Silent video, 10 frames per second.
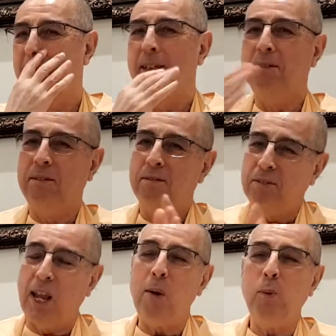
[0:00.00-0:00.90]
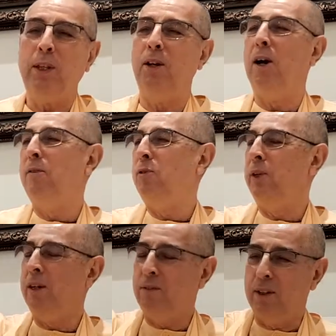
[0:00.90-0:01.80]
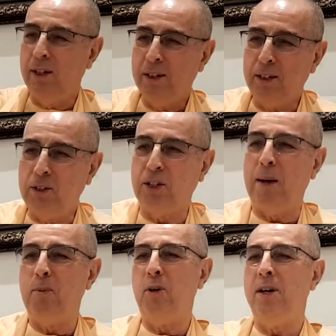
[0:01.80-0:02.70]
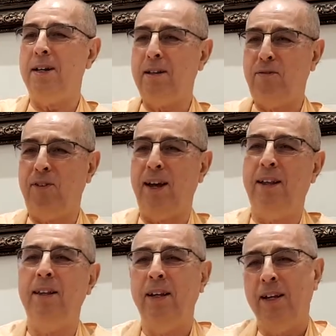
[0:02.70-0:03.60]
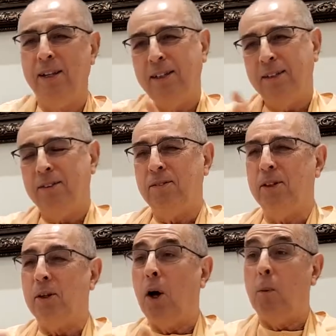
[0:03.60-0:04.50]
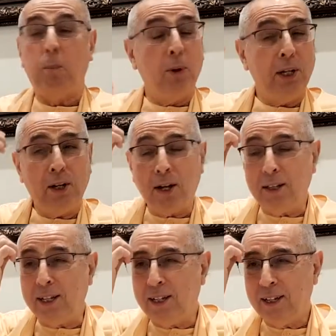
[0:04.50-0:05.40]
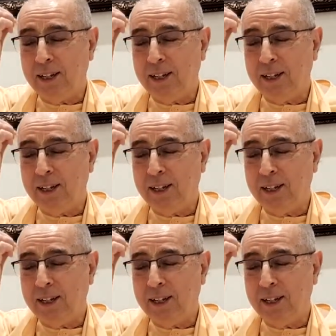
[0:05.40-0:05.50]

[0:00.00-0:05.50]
Same with the offering of the chamara and the fan, putting on the